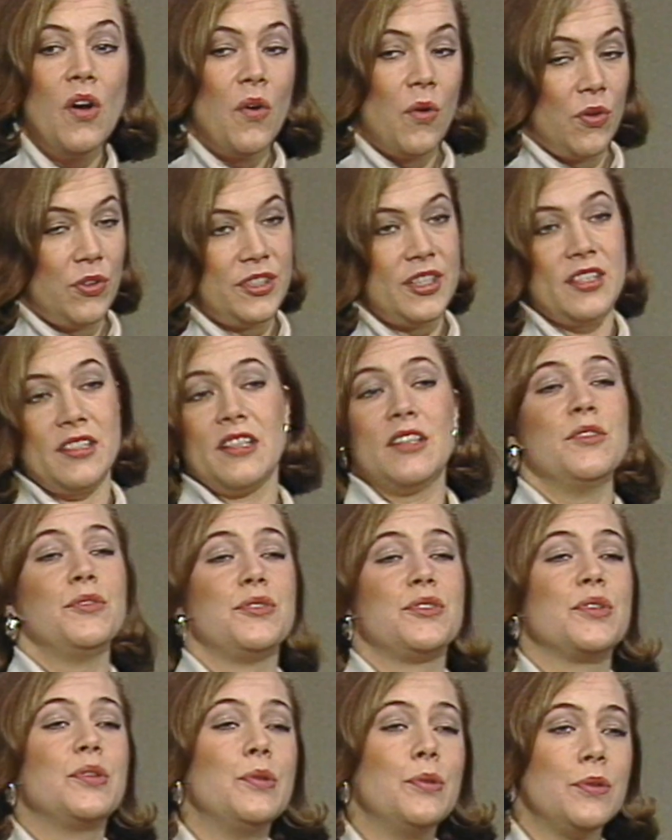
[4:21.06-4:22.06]
or, just a new
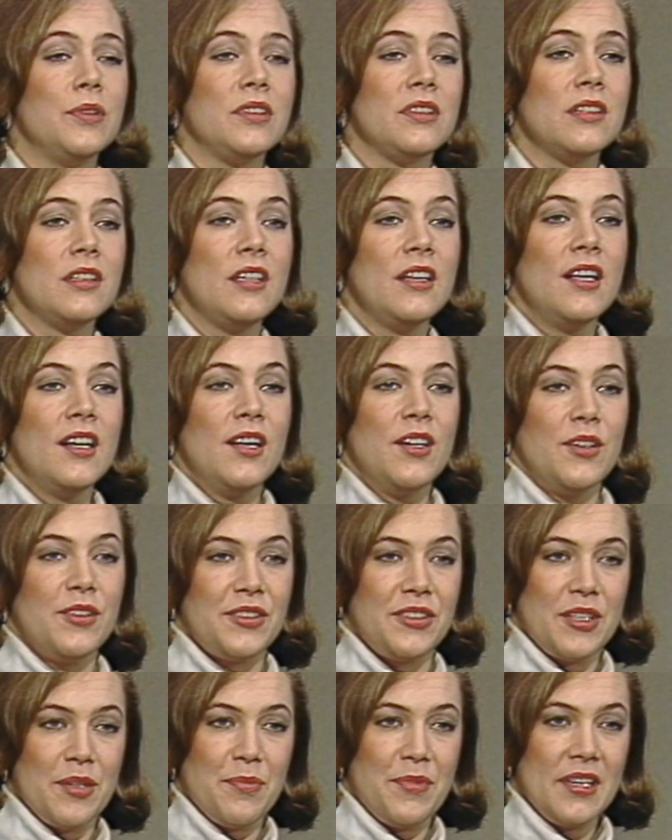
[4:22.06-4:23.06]
school or
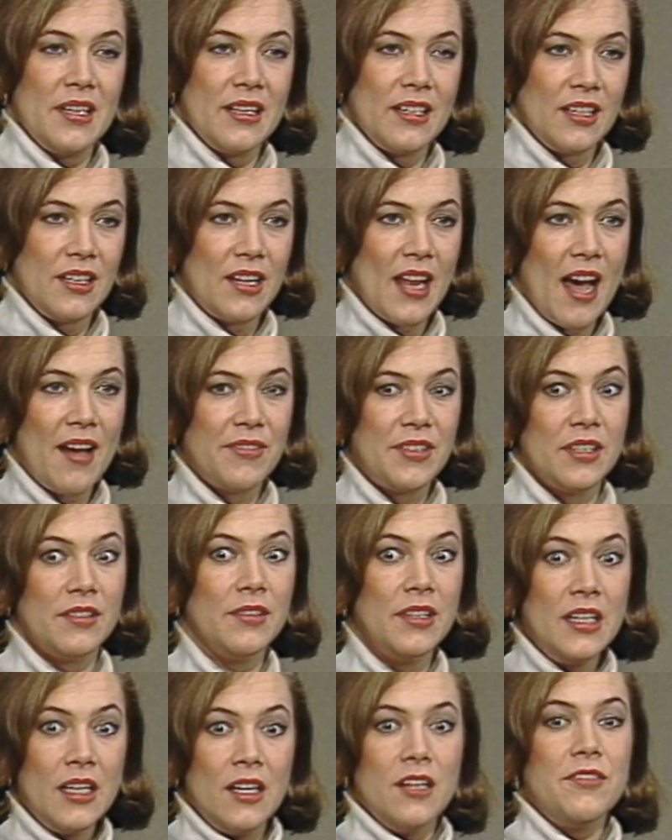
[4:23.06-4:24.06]
something and you'd have to
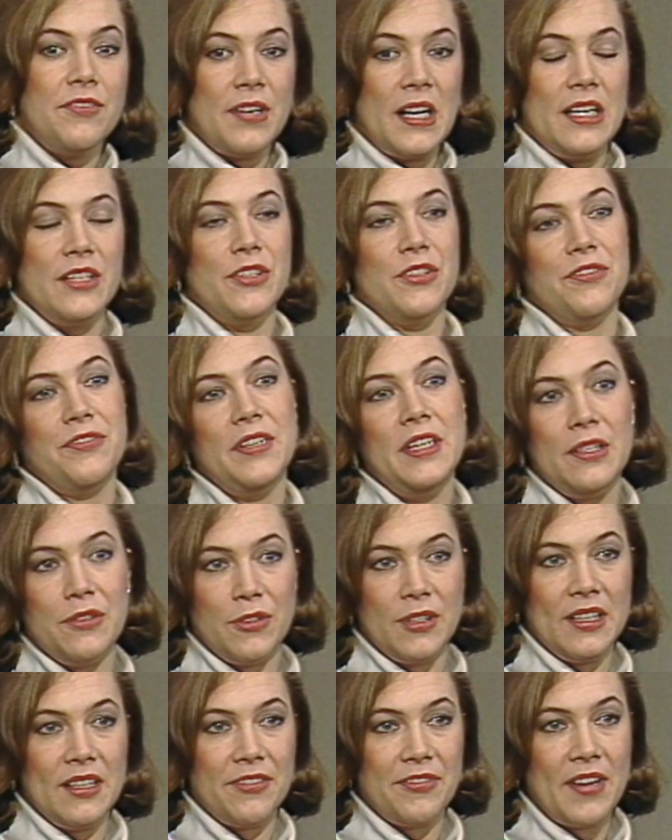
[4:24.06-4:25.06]
find your feet
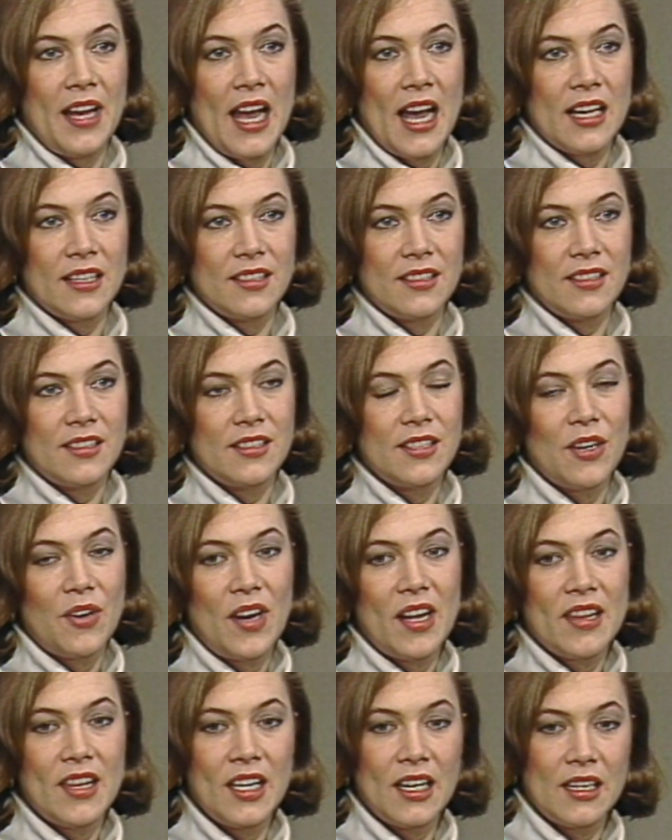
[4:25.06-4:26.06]
really fast so
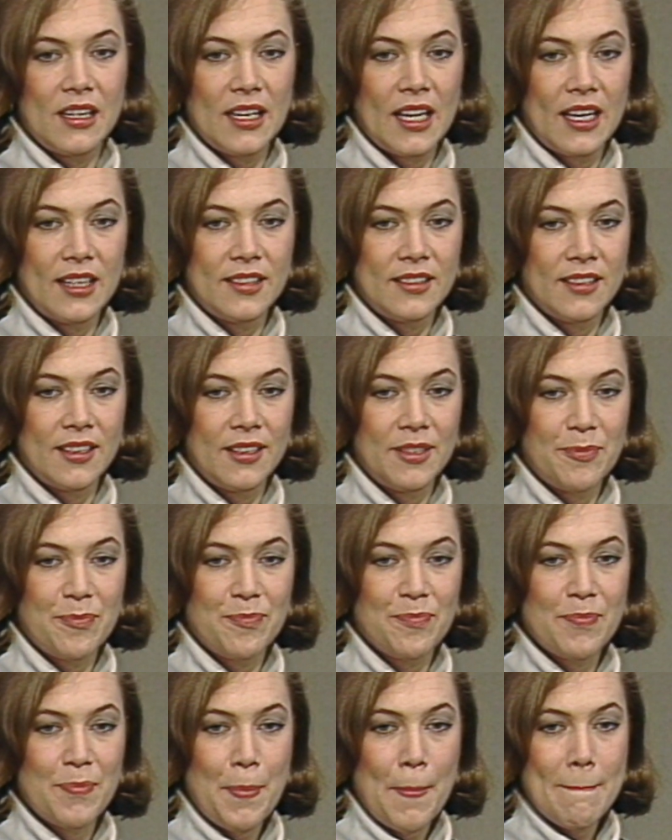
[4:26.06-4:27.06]
i think that um,
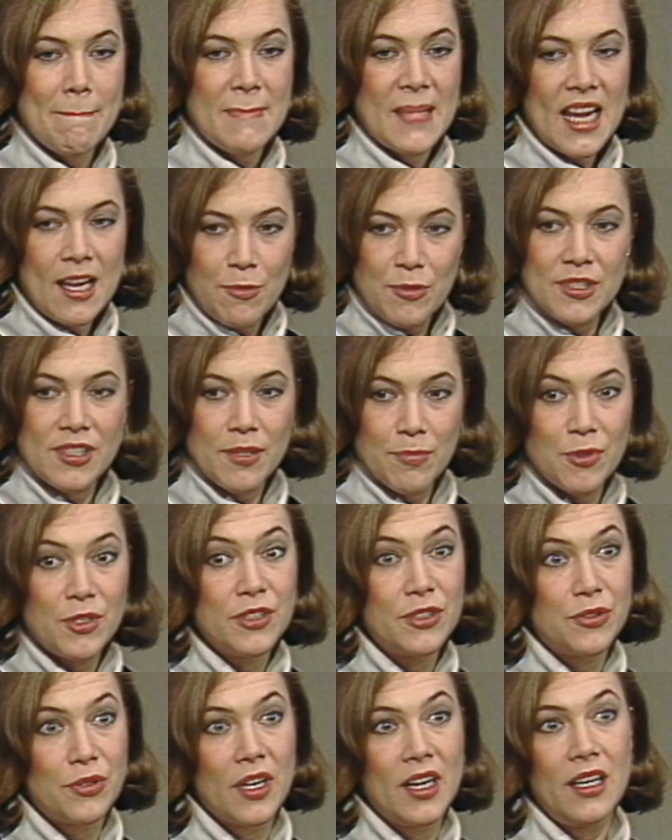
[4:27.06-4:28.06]
it was some
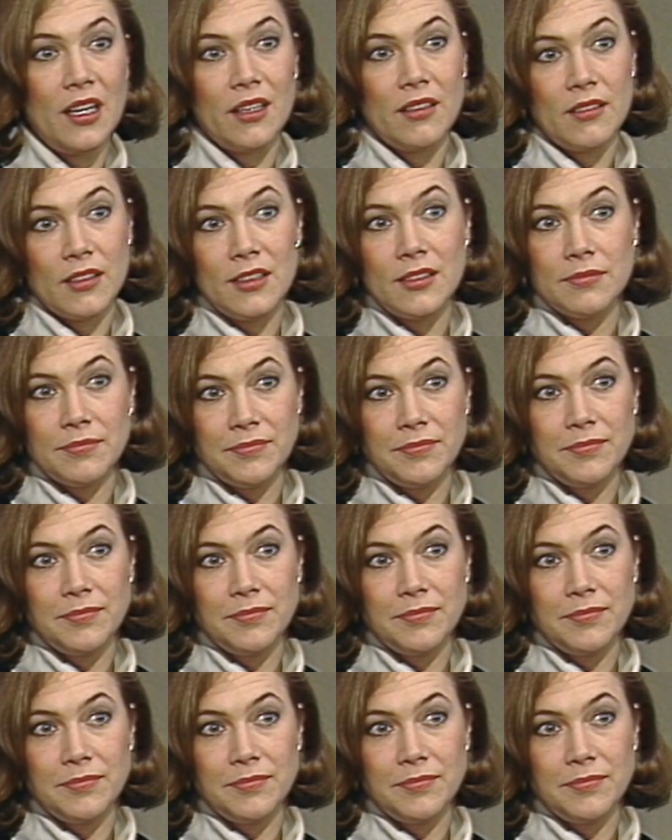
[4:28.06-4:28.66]
good training huh?